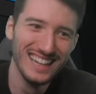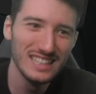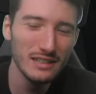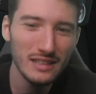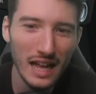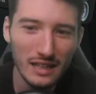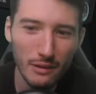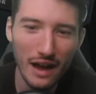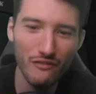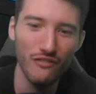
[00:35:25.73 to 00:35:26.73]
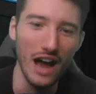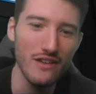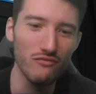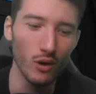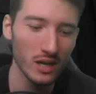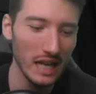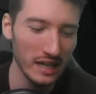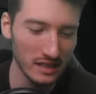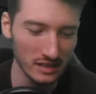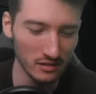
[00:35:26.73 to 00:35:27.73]
Do we have 5
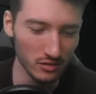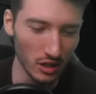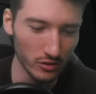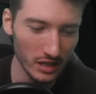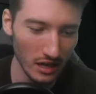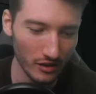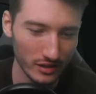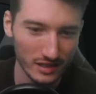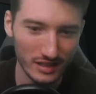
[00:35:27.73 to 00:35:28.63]
one-landers in a row now?